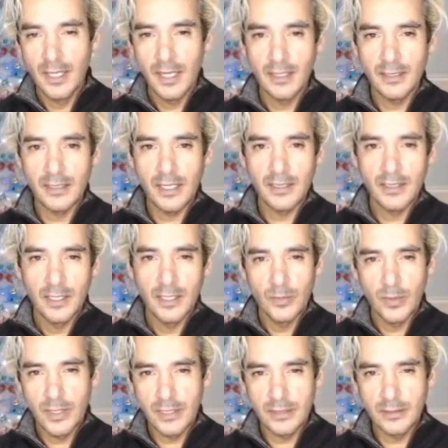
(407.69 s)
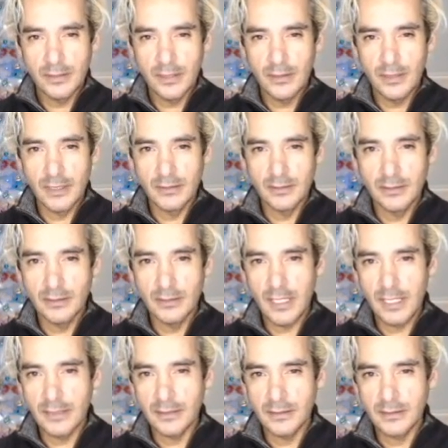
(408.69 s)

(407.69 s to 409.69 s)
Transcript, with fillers: And like, "What are you doing? Do you like,